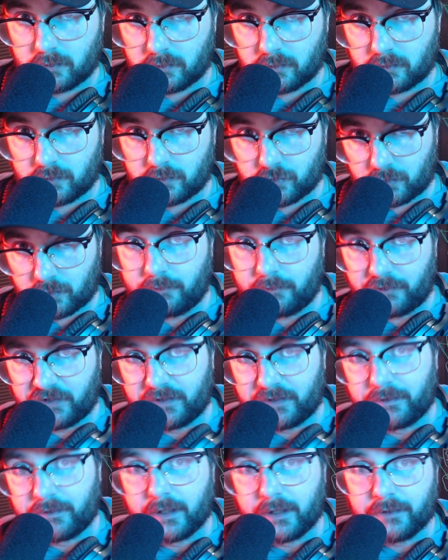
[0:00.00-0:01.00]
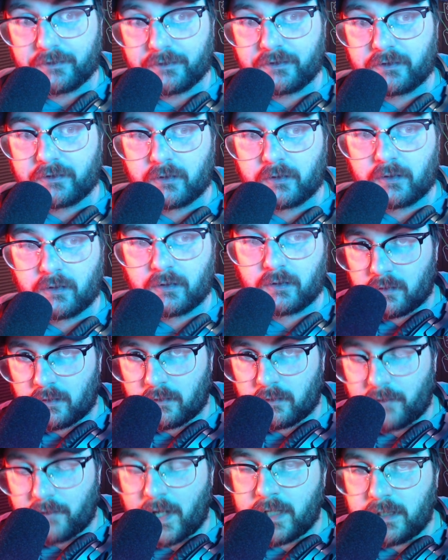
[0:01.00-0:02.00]
truths in this.
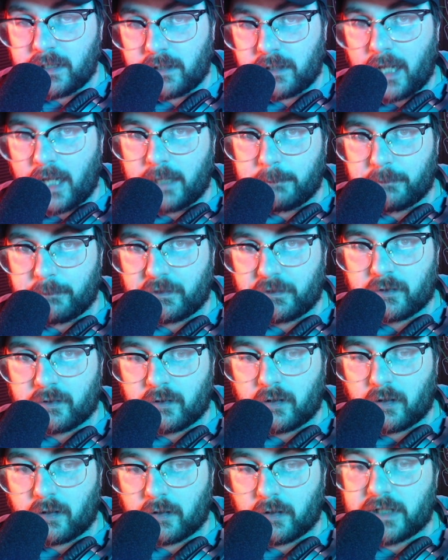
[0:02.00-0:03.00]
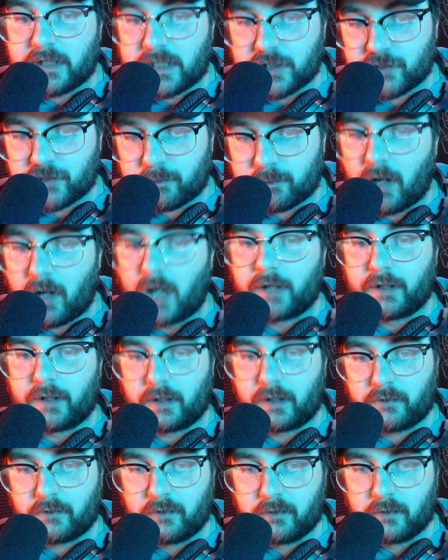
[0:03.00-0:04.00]
Fighting games are a niche
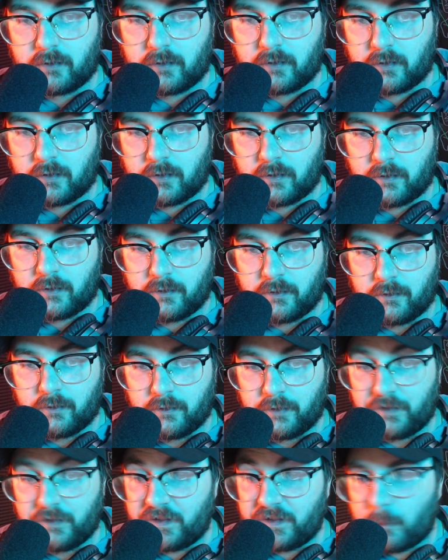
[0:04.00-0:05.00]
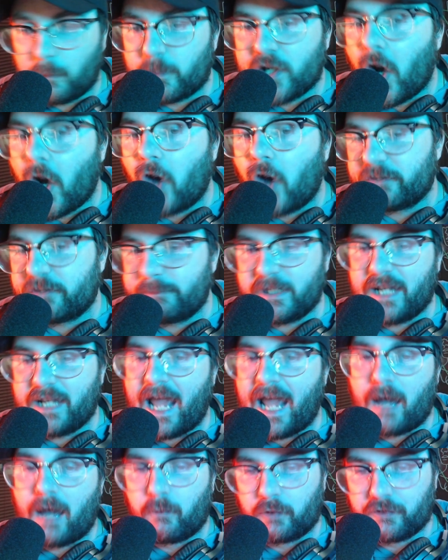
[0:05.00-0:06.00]
product. This thing that we all spend
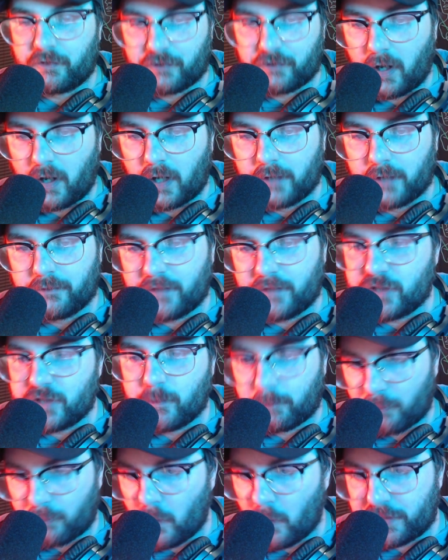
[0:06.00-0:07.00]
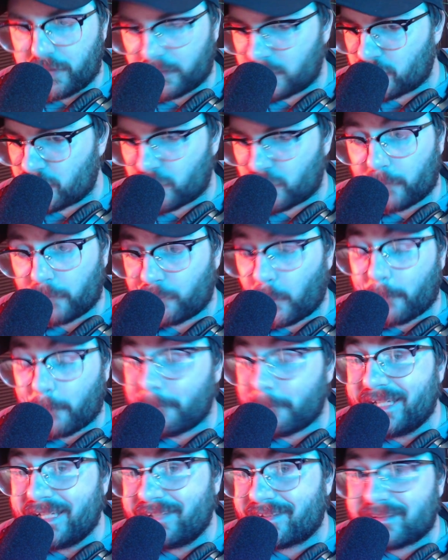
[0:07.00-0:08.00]
hours on, that you broke your control for,
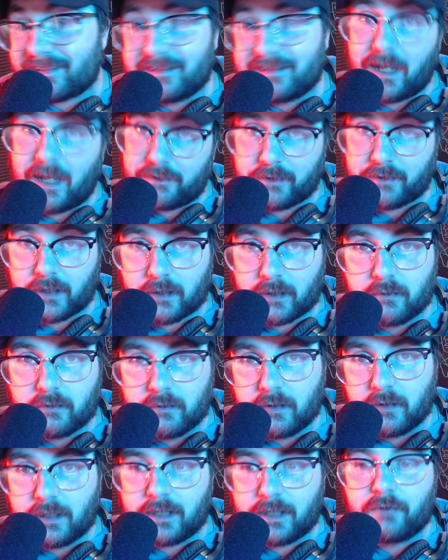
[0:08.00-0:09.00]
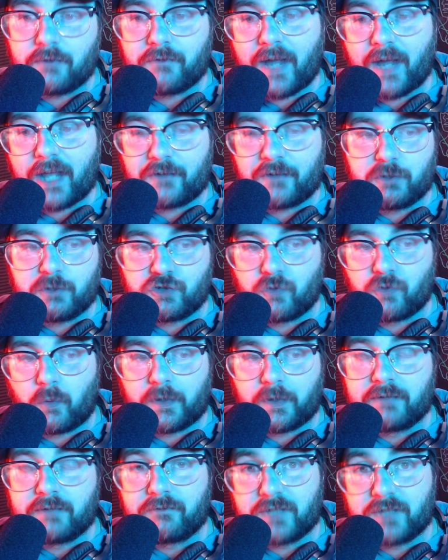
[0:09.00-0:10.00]
means nothing in the vast
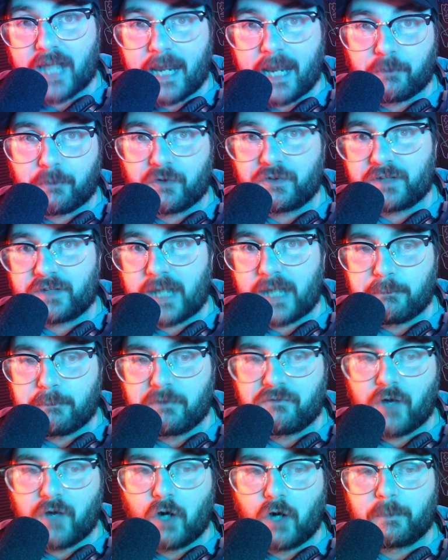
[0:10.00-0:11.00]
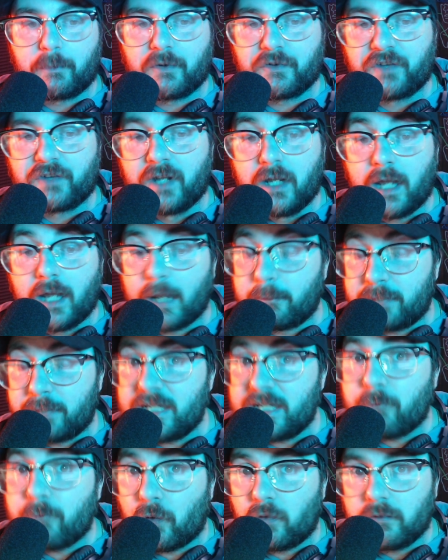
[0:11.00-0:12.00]
majority of gamers, game developers, and
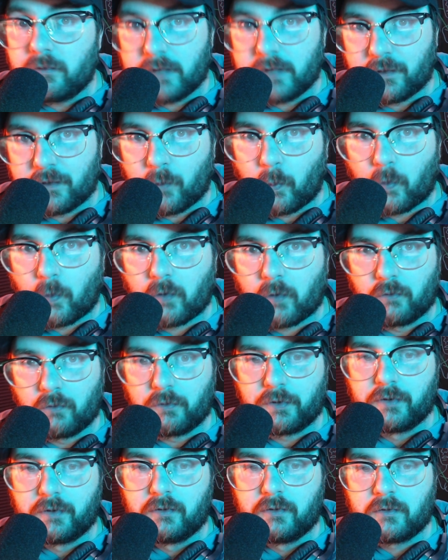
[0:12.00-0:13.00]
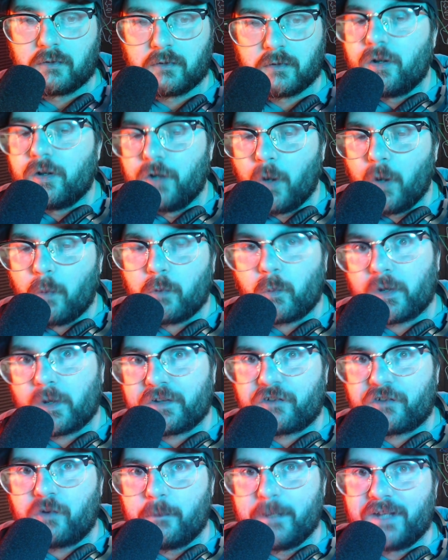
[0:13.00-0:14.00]
people in the world. No one
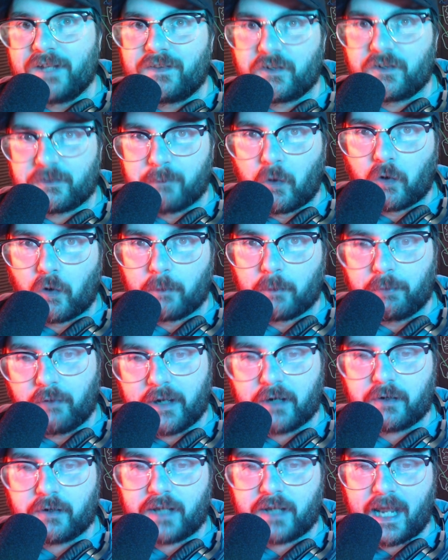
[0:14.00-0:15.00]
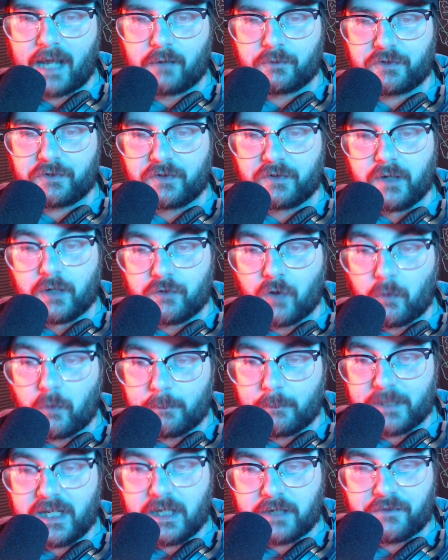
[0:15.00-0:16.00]
wants to admit that smaller player counts don't
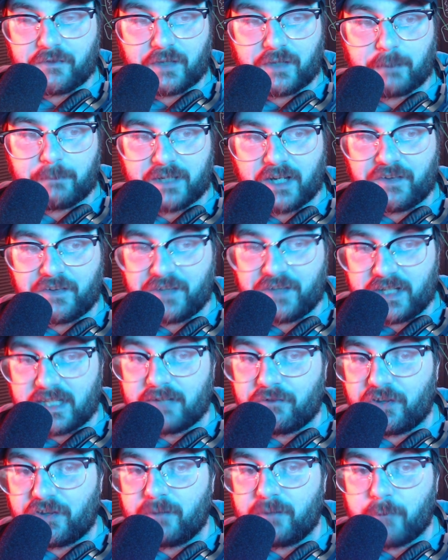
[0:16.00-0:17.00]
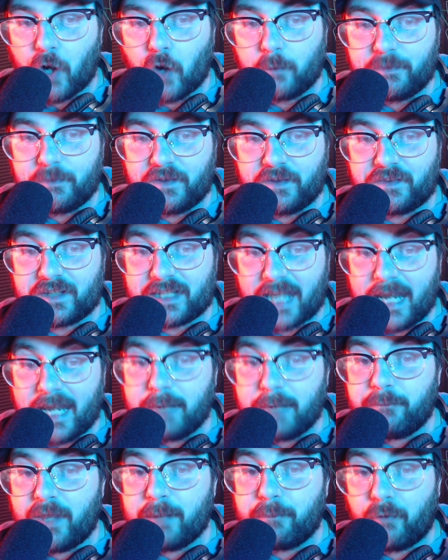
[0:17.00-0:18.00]
mean anything because it gives them hope that the
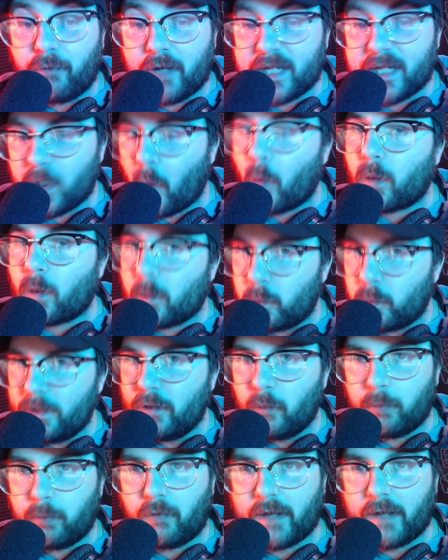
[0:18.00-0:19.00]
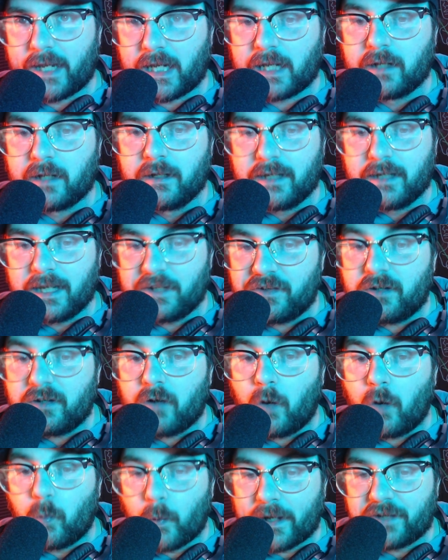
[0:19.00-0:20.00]
game they play or will play isn't
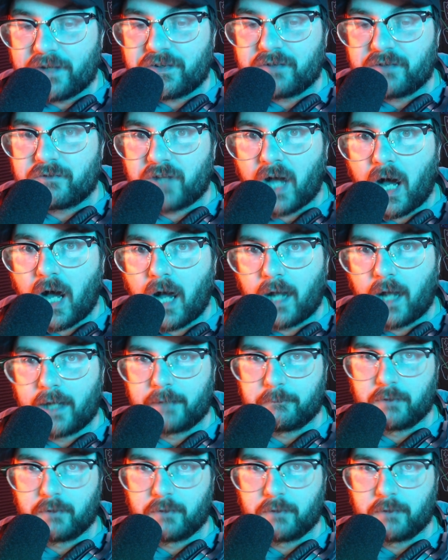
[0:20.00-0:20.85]
a waste of time.